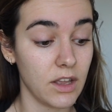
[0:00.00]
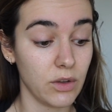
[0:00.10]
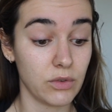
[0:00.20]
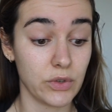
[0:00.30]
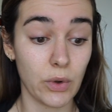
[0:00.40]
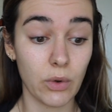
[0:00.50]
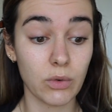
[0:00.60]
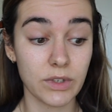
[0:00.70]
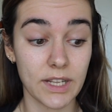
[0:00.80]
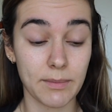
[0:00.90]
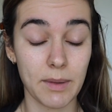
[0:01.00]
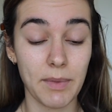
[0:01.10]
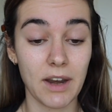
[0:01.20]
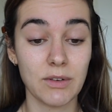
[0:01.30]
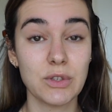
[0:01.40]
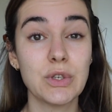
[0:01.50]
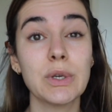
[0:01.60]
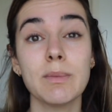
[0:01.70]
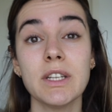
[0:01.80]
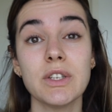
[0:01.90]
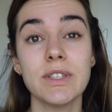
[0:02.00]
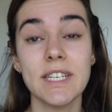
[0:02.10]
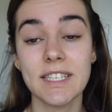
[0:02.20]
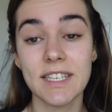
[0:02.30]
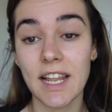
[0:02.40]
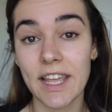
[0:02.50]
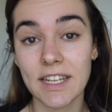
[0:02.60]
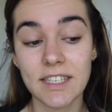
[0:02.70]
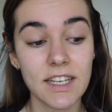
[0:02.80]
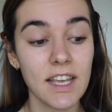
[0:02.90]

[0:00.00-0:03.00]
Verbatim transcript: years old and my parents took me to Disneyland